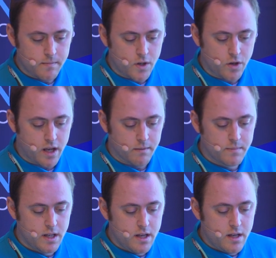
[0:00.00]
Okay,
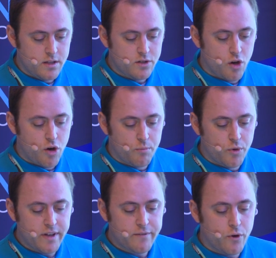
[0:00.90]
so
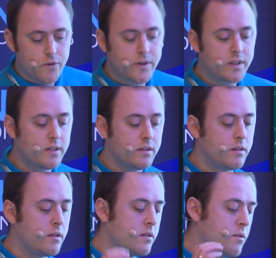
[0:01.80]
moving forward,
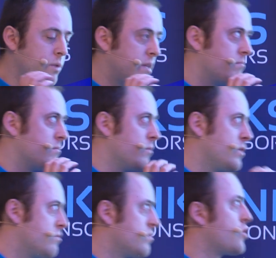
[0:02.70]
we
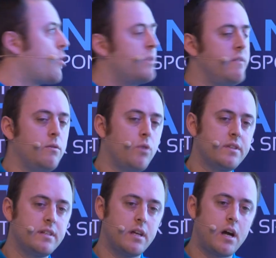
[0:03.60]
saw briefly
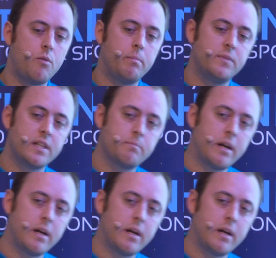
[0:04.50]
how does